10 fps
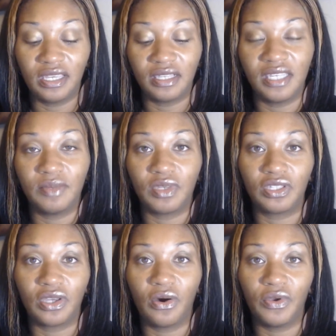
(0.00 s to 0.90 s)
It seems as
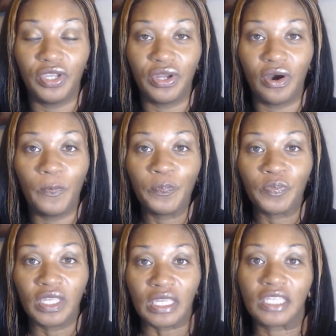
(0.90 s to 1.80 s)
though, you know,
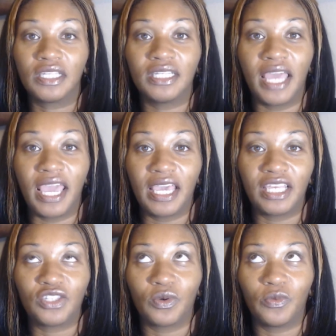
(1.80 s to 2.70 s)
today
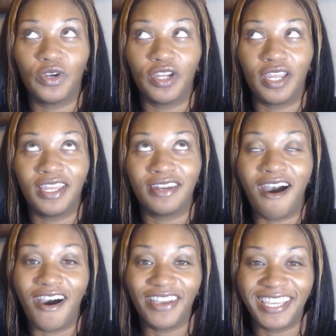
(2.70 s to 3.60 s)
is we're in
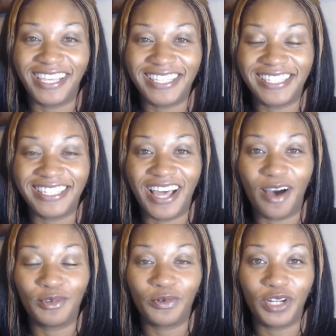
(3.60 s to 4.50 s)
August
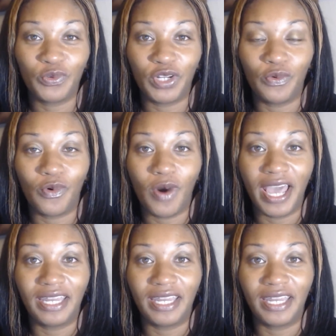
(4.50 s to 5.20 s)
2021,